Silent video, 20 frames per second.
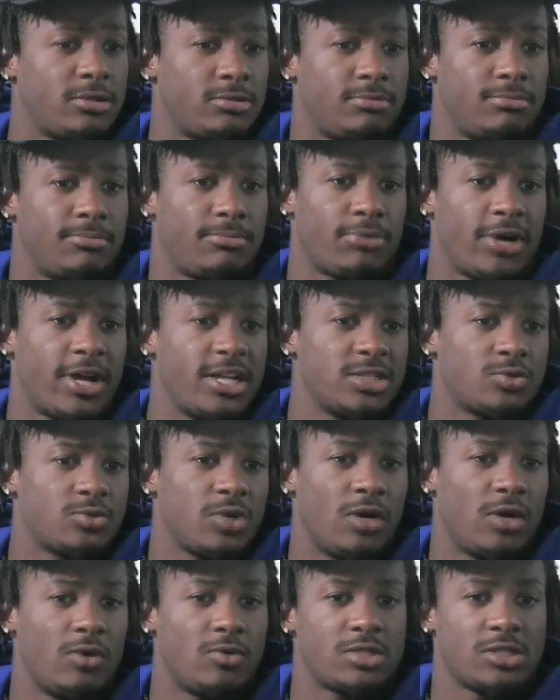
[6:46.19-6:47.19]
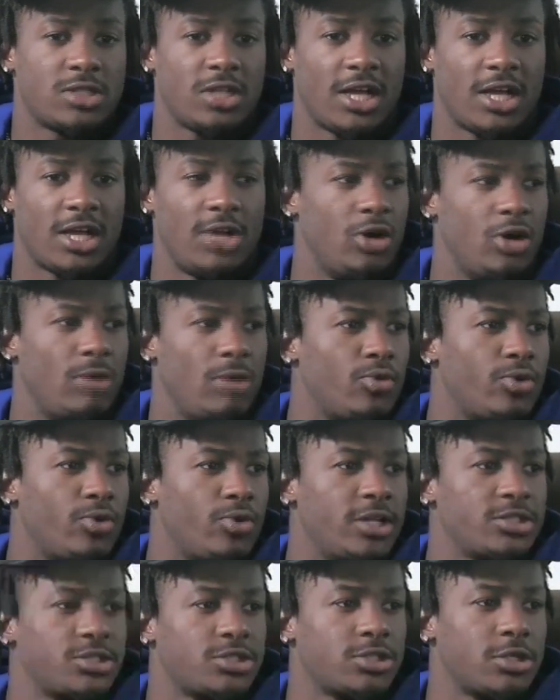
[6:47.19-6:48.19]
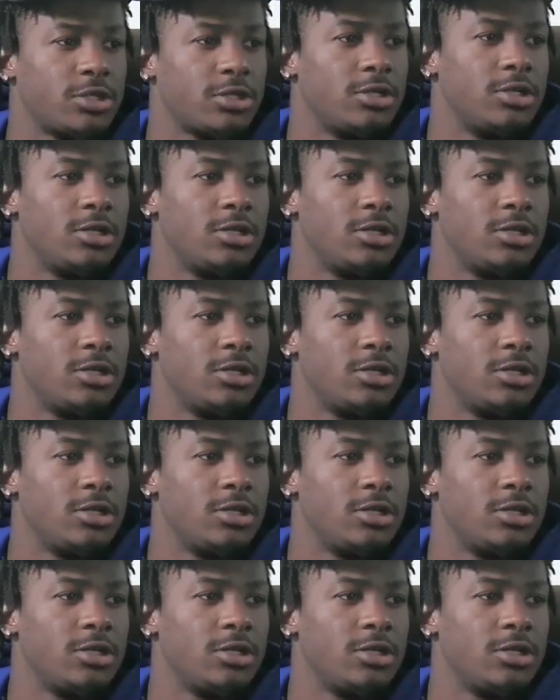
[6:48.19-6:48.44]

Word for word: practice where I was like, mm. I'm a red shirt.